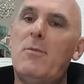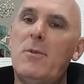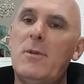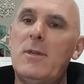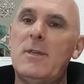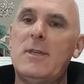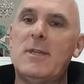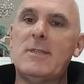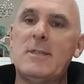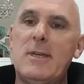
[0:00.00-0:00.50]
and
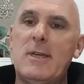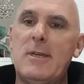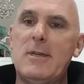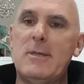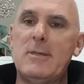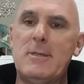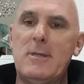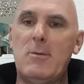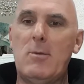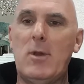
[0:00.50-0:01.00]
it doesn't get
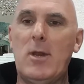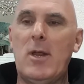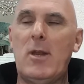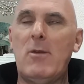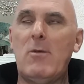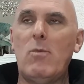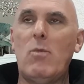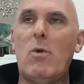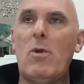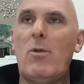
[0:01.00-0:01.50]
intimidated
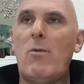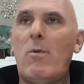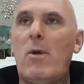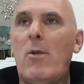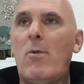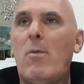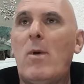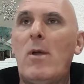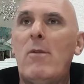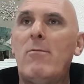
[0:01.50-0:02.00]
and want to run
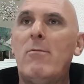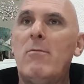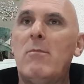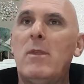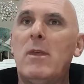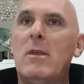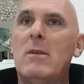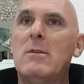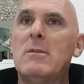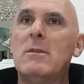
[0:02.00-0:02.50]
away from
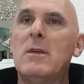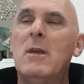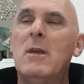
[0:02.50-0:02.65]
things.